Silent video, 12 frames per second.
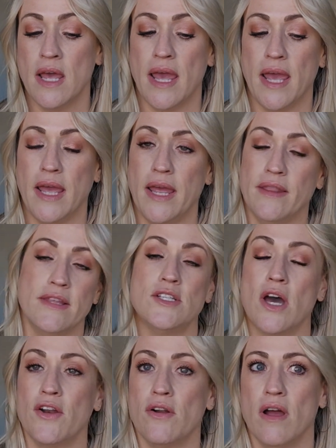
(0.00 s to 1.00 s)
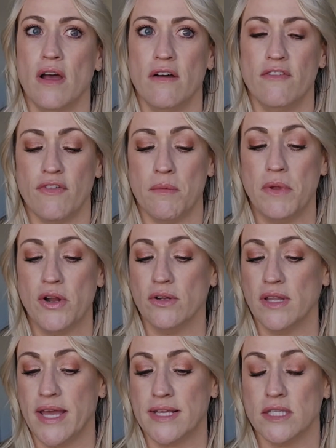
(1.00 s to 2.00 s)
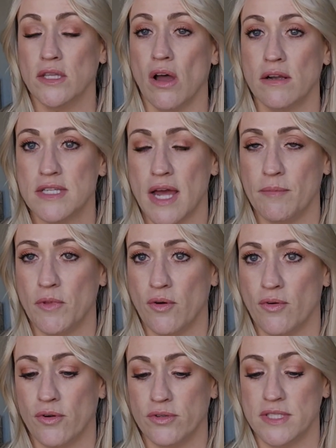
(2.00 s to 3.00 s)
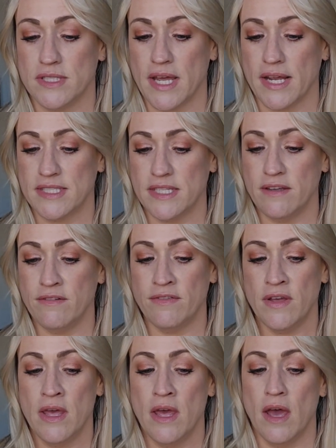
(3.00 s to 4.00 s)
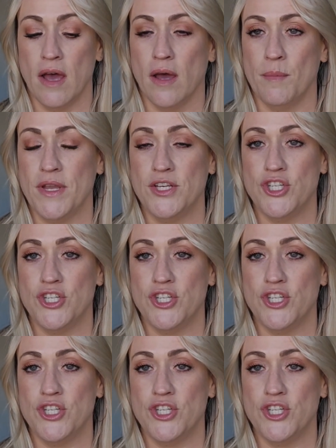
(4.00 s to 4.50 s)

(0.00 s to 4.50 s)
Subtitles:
the daughter of Mirror Lake's longtime local detective, and